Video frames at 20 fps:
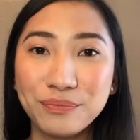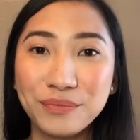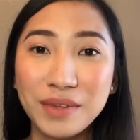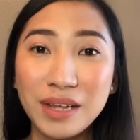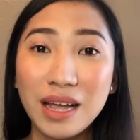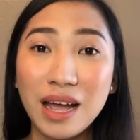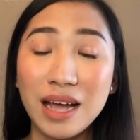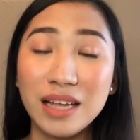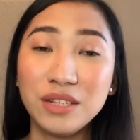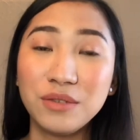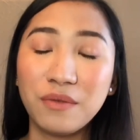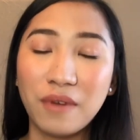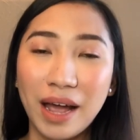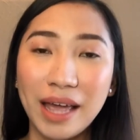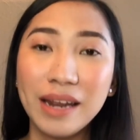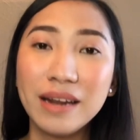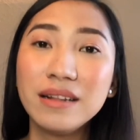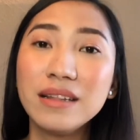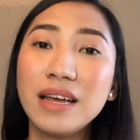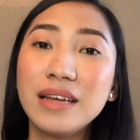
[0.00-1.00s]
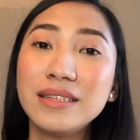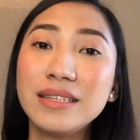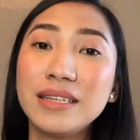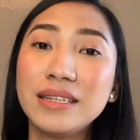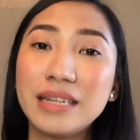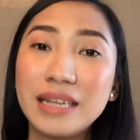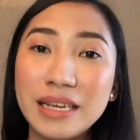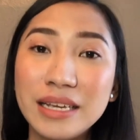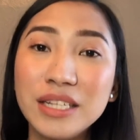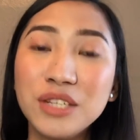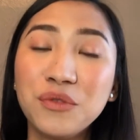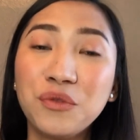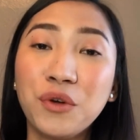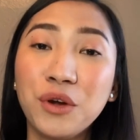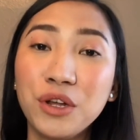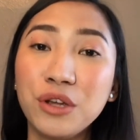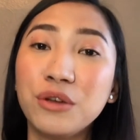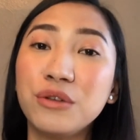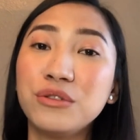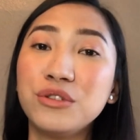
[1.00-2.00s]
As vital as it is for
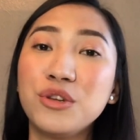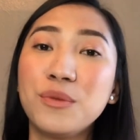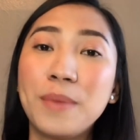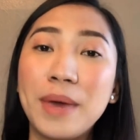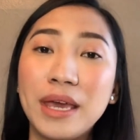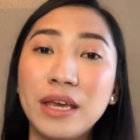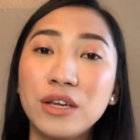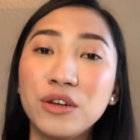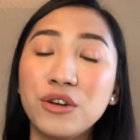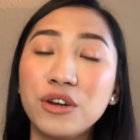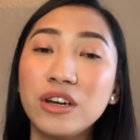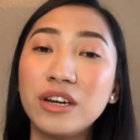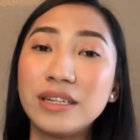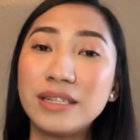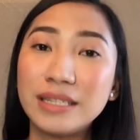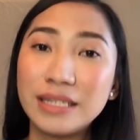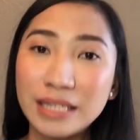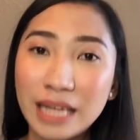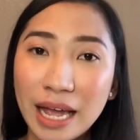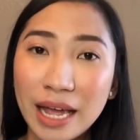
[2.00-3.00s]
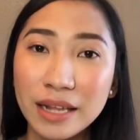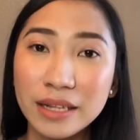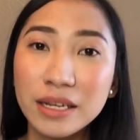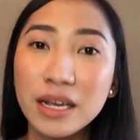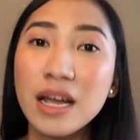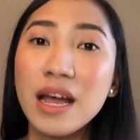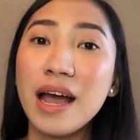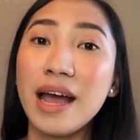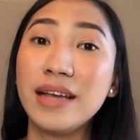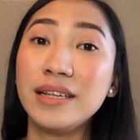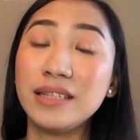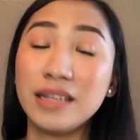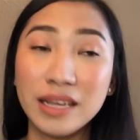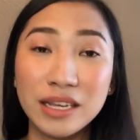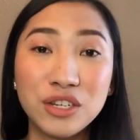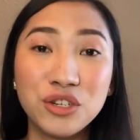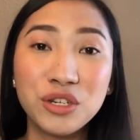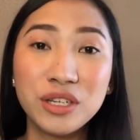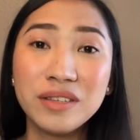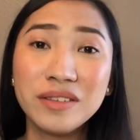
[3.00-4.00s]
you to make your content as
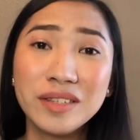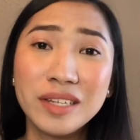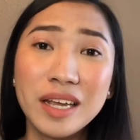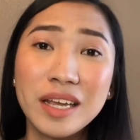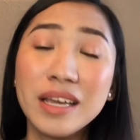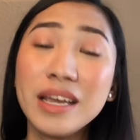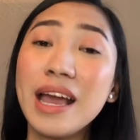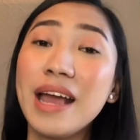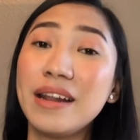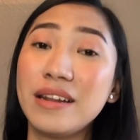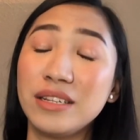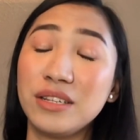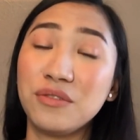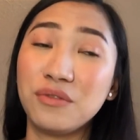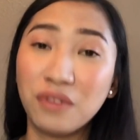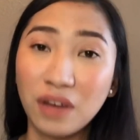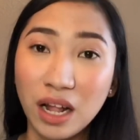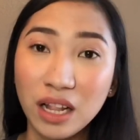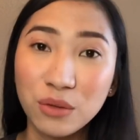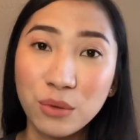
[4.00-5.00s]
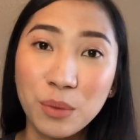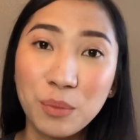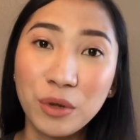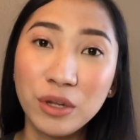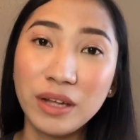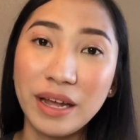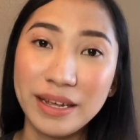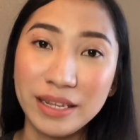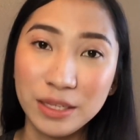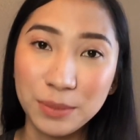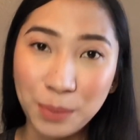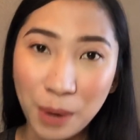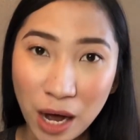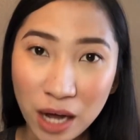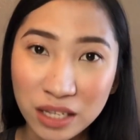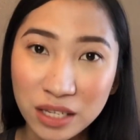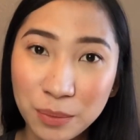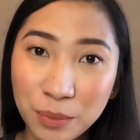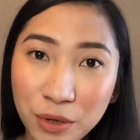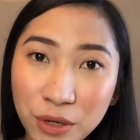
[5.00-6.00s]
interesting and as valuable as
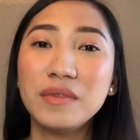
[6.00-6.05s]
possible,